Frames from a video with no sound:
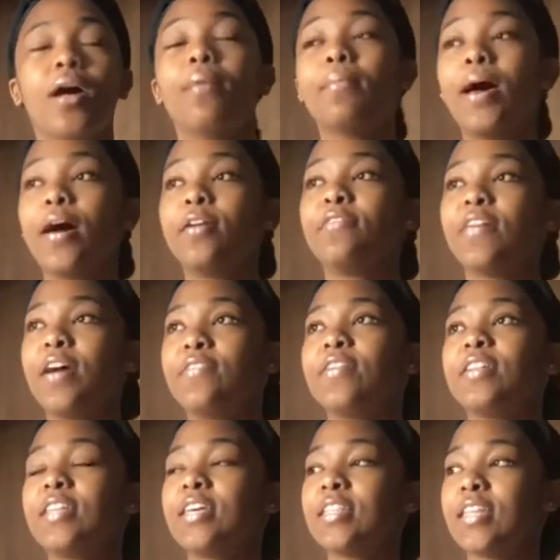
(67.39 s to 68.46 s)
I'm out of
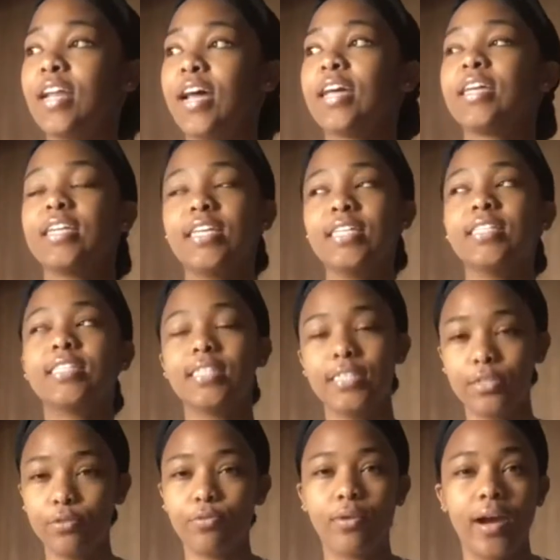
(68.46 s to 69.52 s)
everything that I can easily
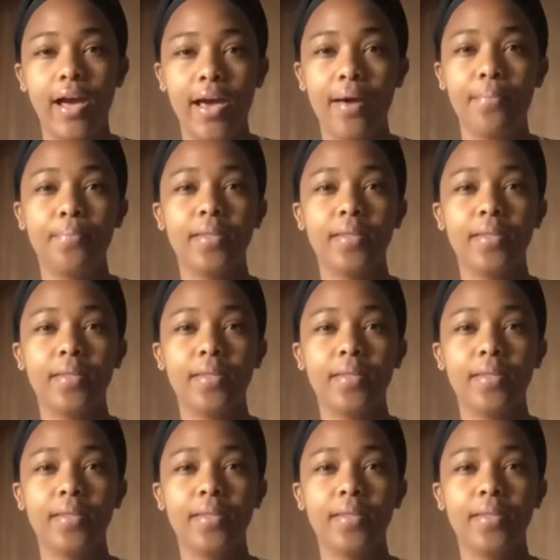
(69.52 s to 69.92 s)
grab.